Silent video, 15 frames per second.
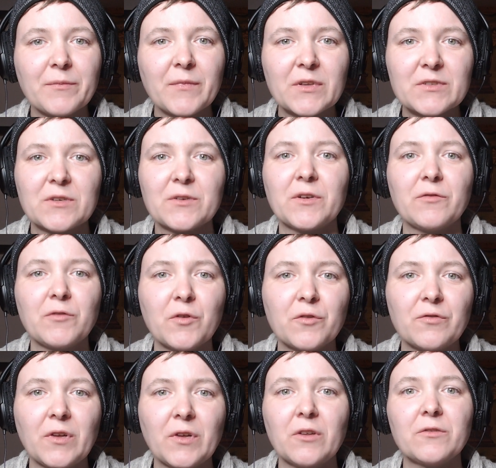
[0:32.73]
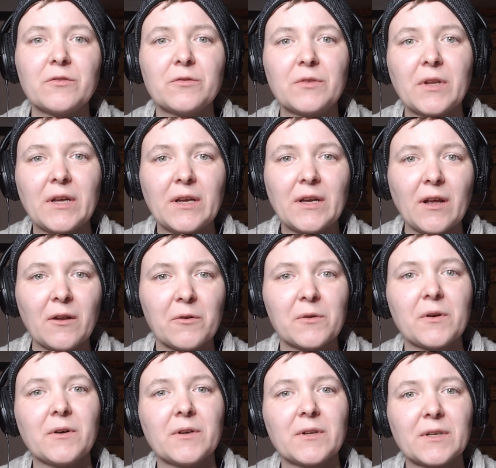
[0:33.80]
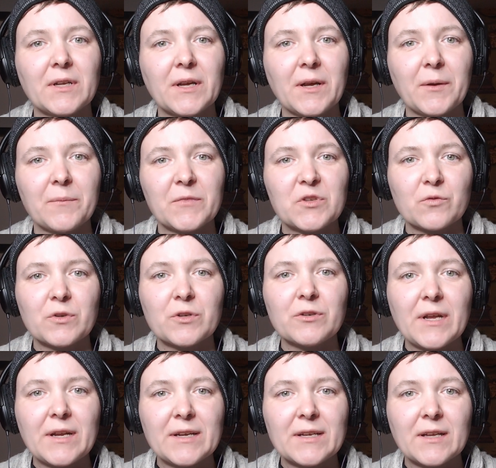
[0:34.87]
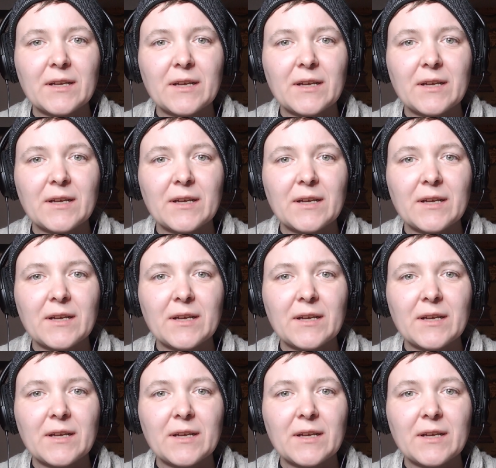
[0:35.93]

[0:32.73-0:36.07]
So if you followed along on Twitter and